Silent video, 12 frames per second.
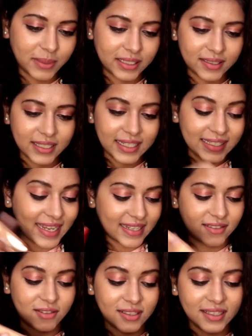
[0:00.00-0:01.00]
But
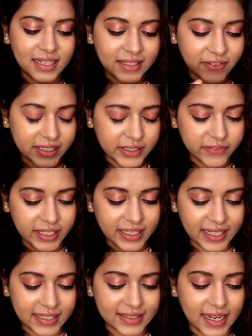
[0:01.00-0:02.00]
yes, really very
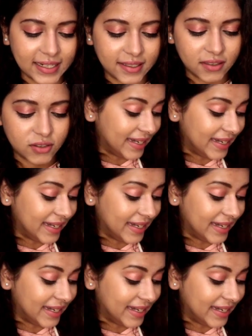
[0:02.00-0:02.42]
excited.